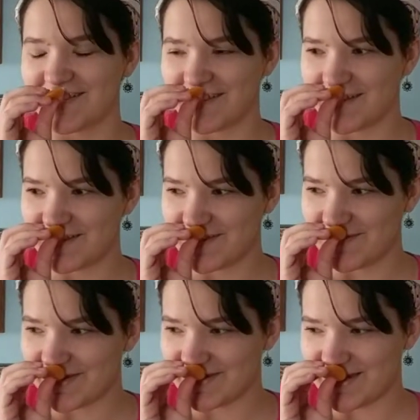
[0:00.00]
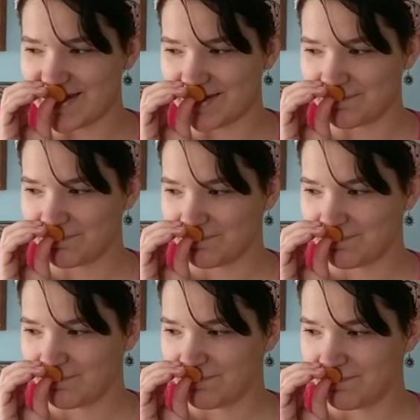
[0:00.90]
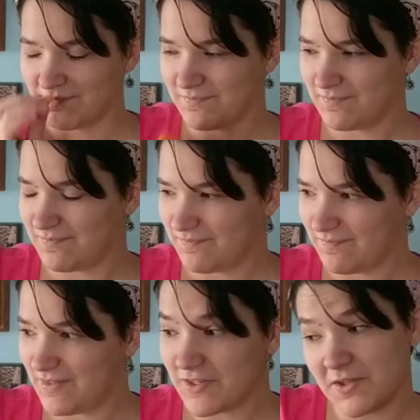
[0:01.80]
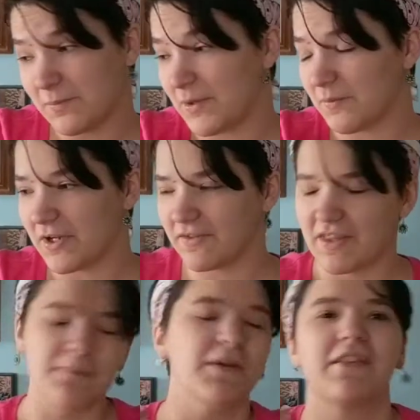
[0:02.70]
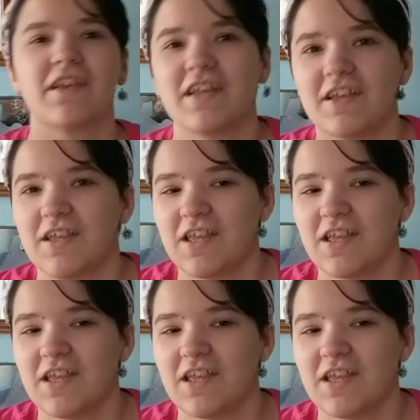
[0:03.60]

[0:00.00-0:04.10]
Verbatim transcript: It kind of smells like, this is going to be a weird thing, but it's like,